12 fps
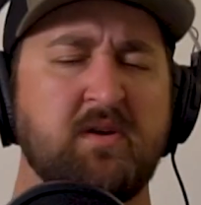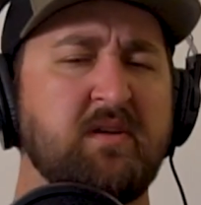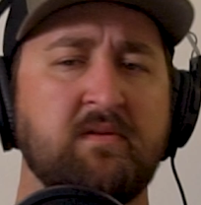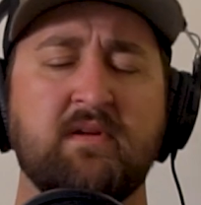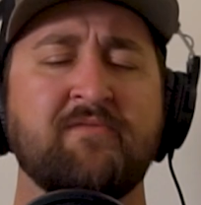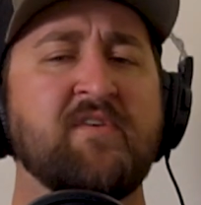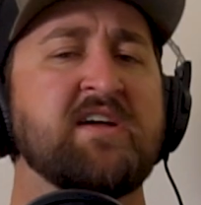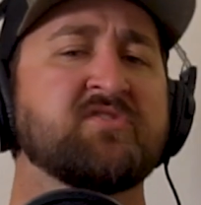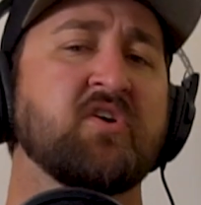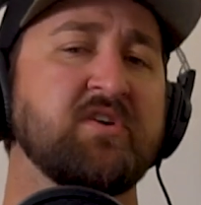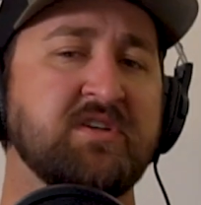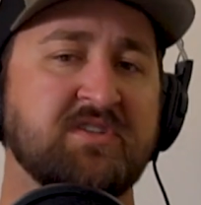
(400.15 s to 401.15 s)
If that's
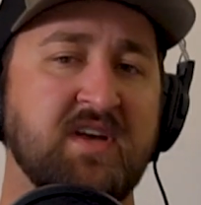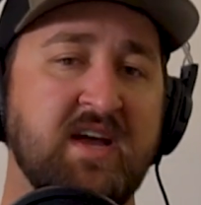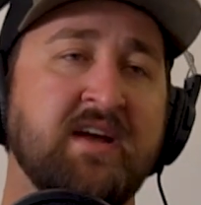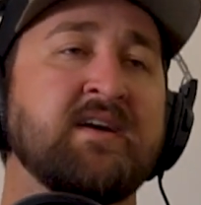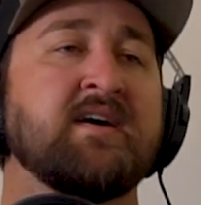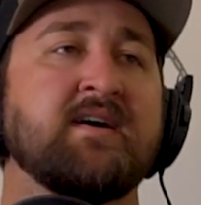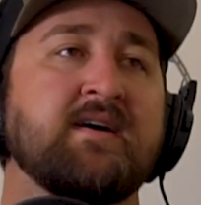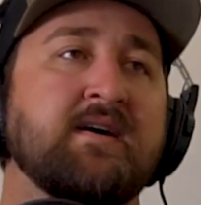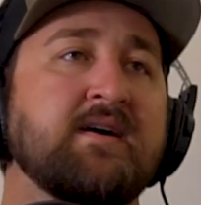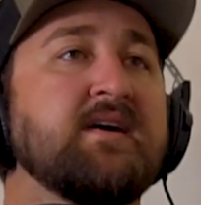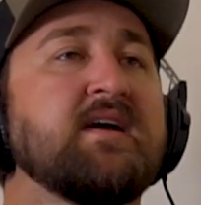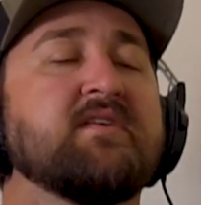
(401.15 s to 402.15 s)
all you say,
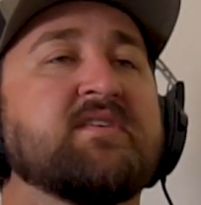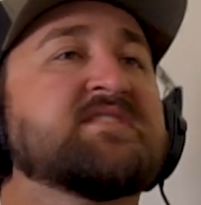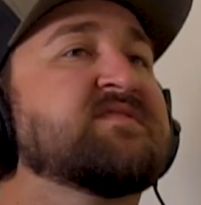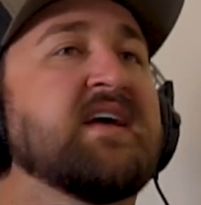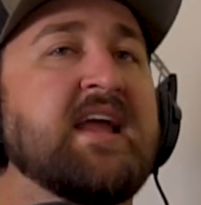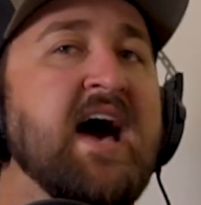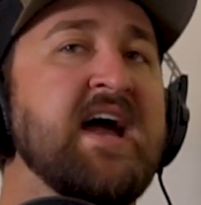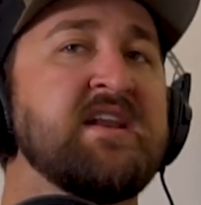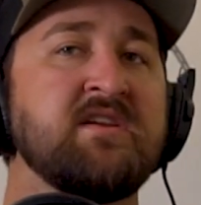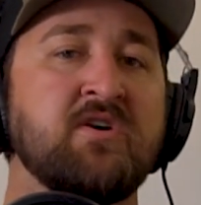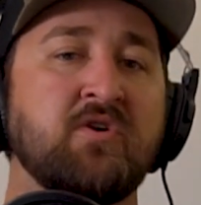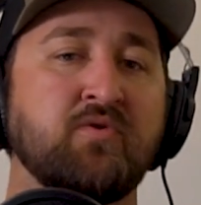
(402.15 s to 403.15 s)
it lets the
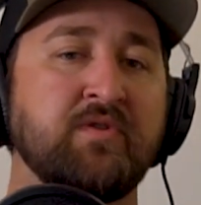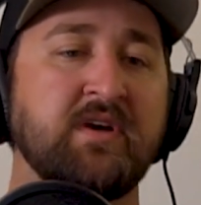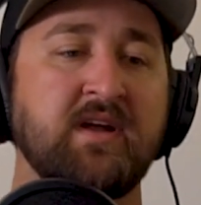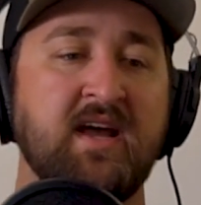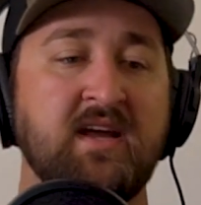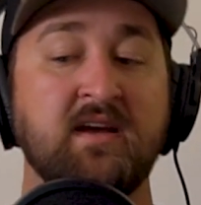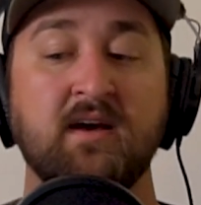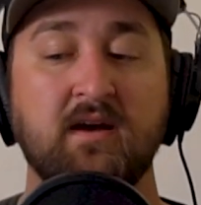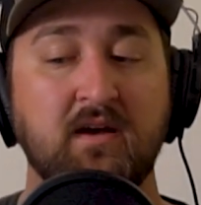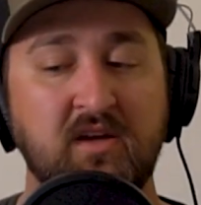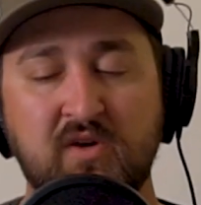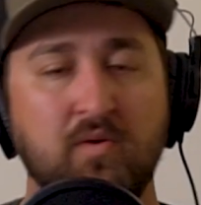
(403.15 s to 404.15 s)
guide know that, hey,
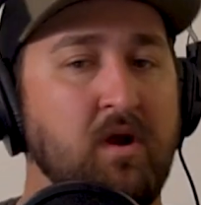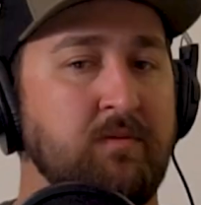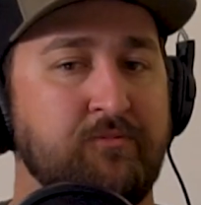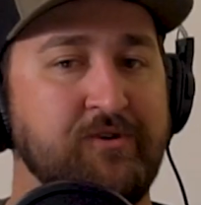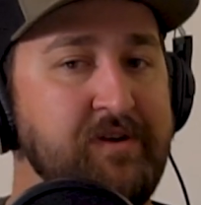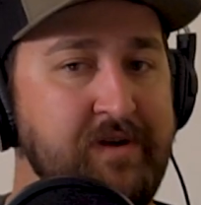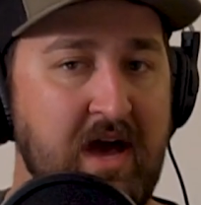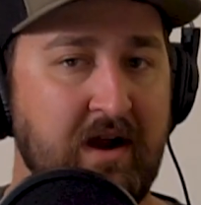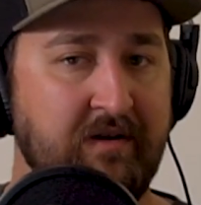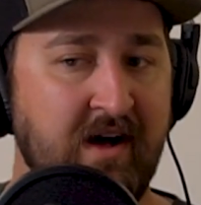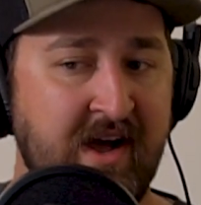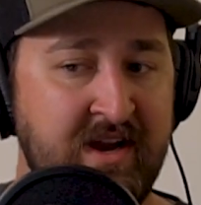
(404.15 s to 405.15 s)
you were completely out
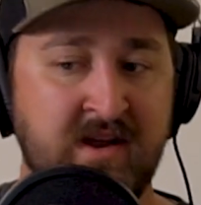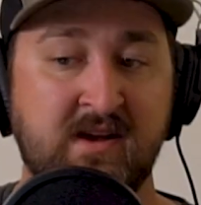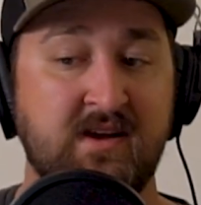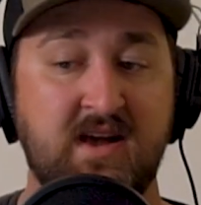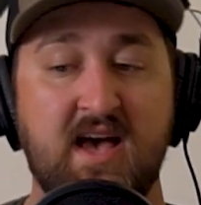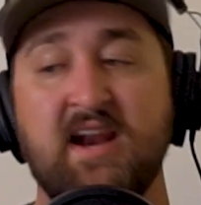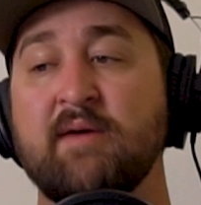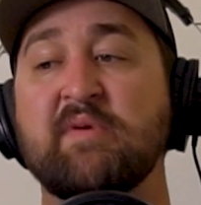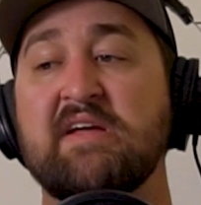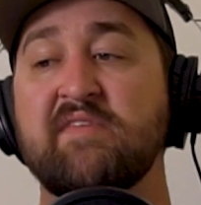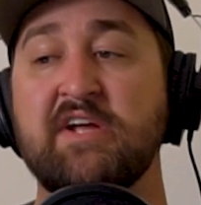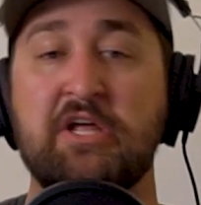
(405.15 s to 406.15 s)
of line and I'm
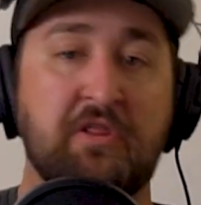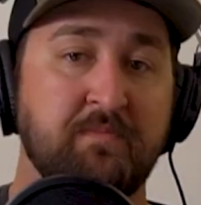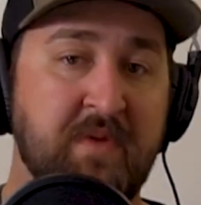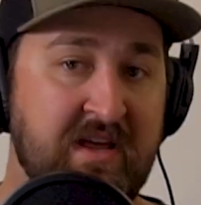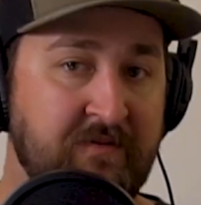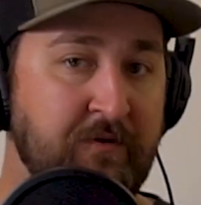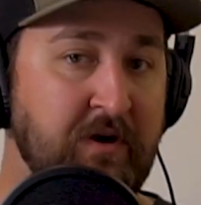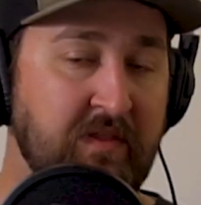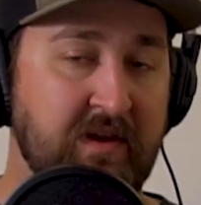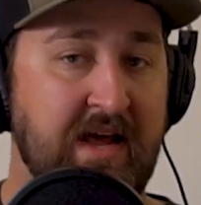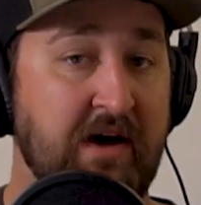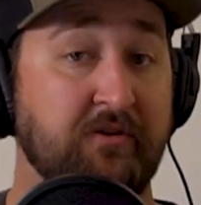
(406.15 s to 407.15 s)
giving you the benefit of
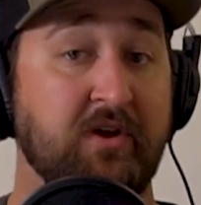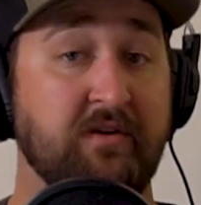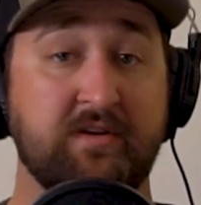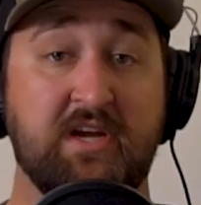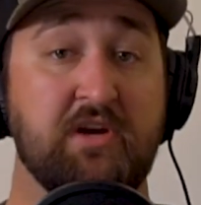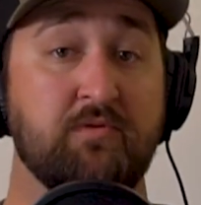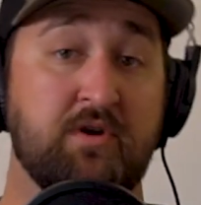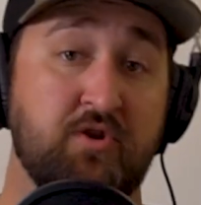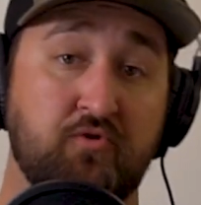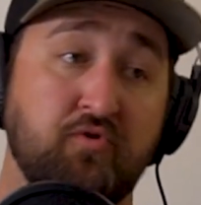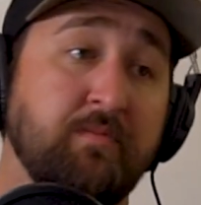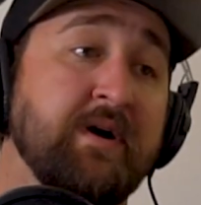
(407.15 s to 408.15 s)
the doubt, calling you a
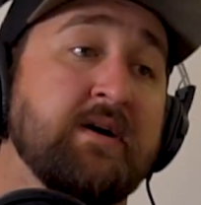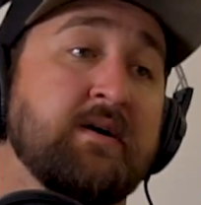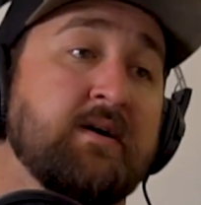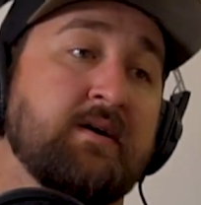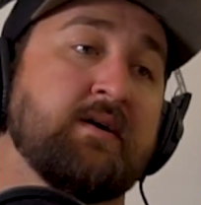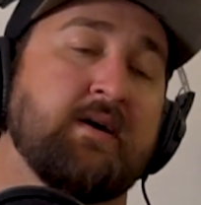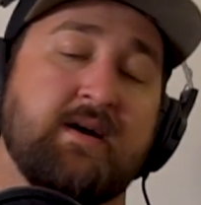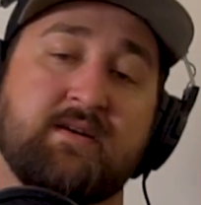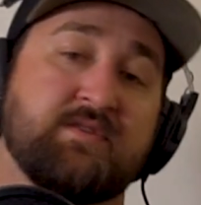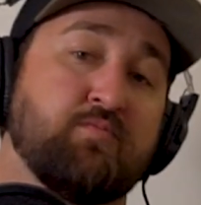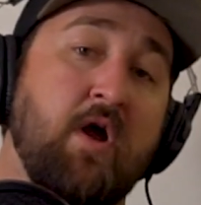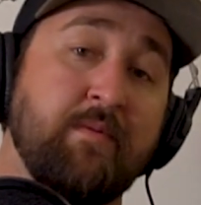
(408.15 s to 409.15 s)
noob.
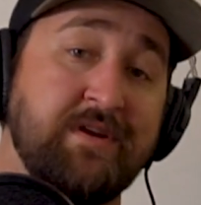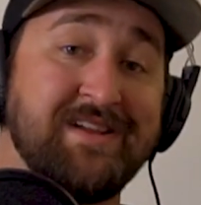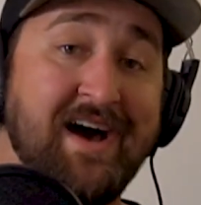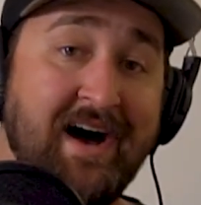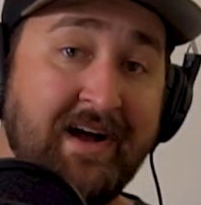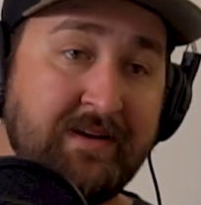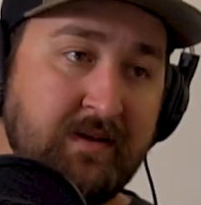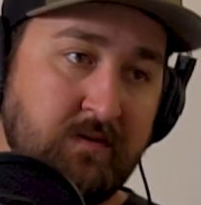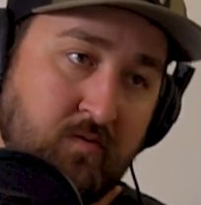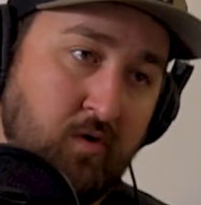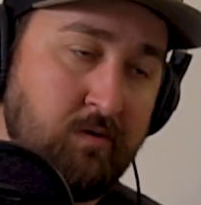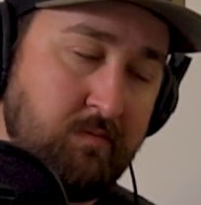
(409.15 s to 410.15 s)
And he's probably not,
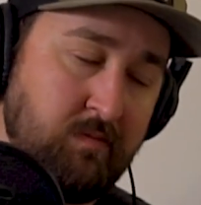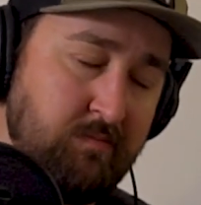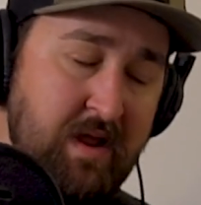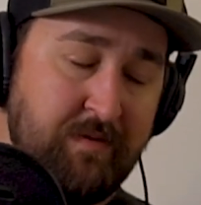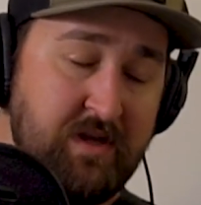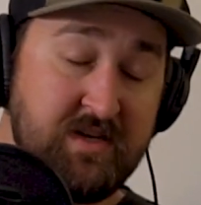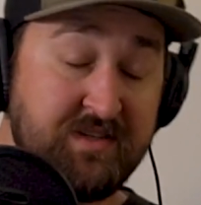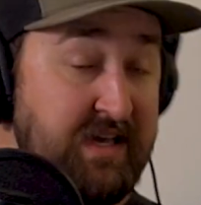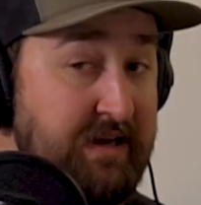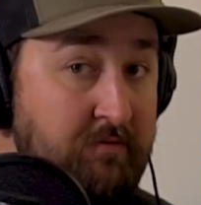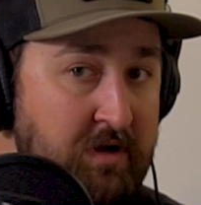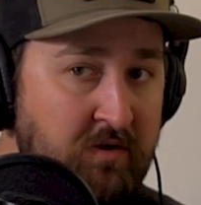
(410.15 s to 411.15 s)
or maybe he is.
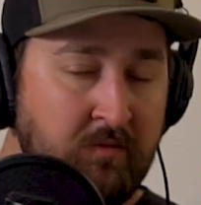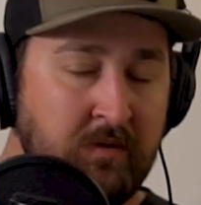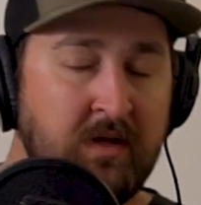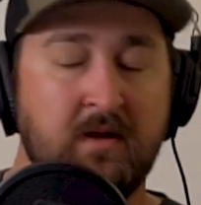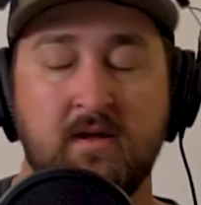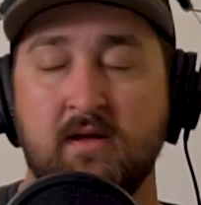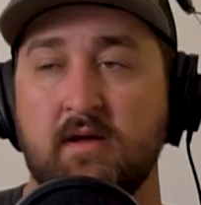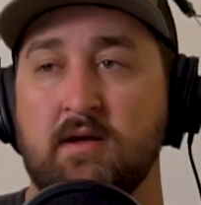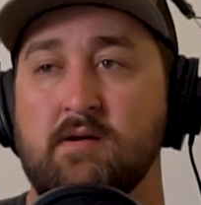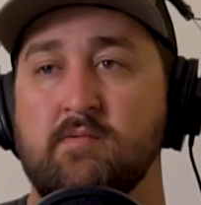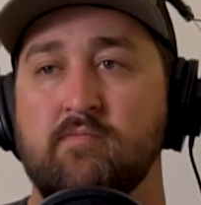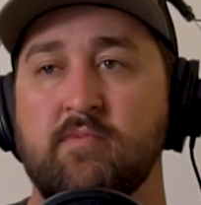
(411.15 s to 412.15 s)
I don't know.
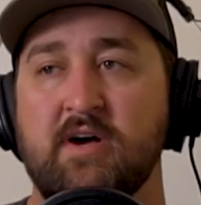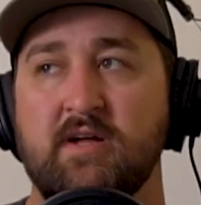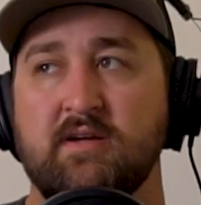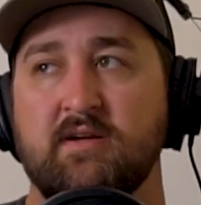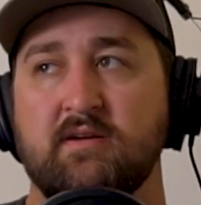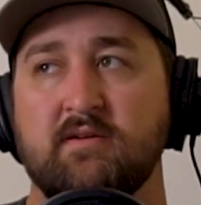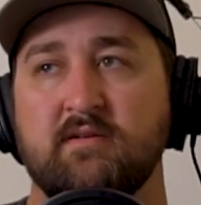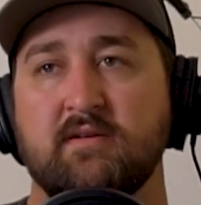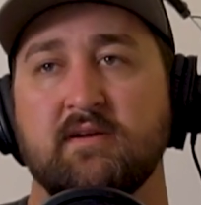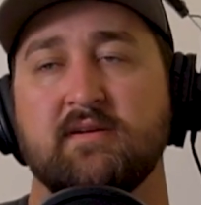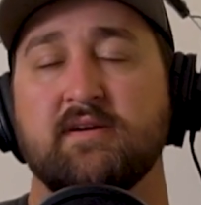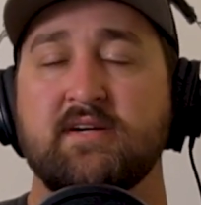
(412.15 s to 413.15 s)
But
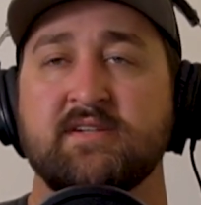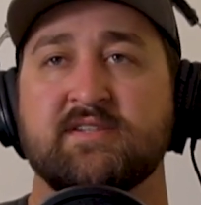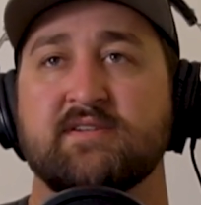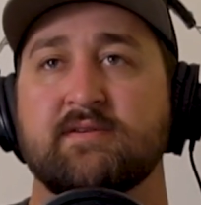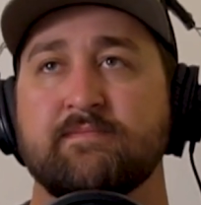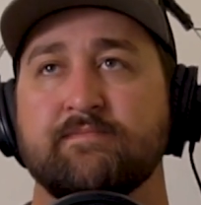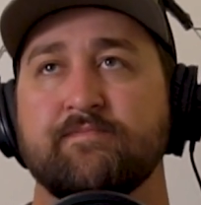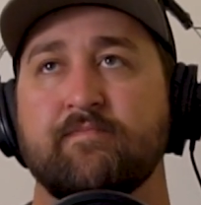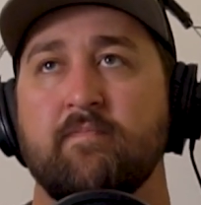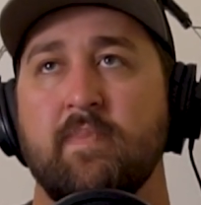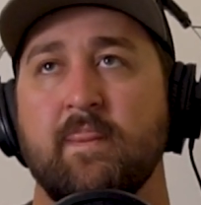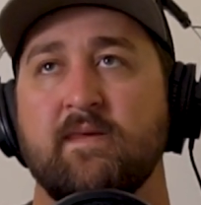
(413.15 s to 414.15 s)
it's,
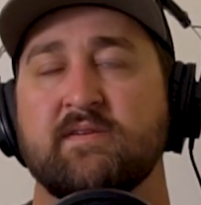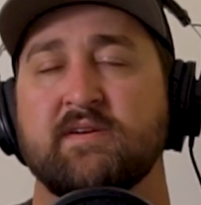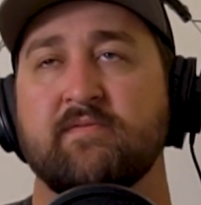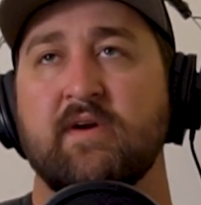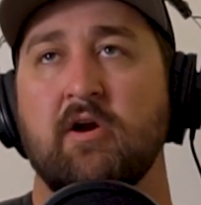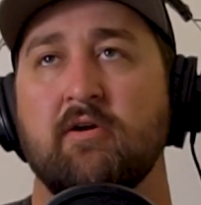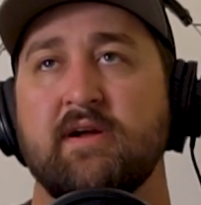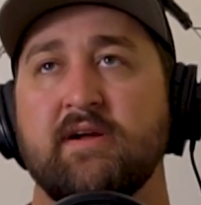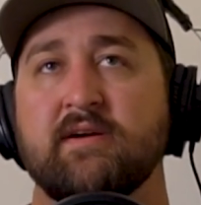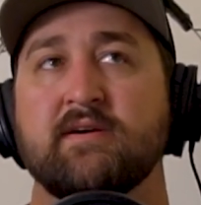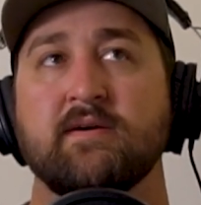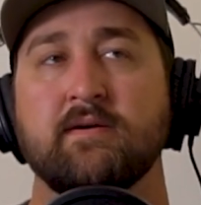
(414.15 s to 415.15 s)
it's a very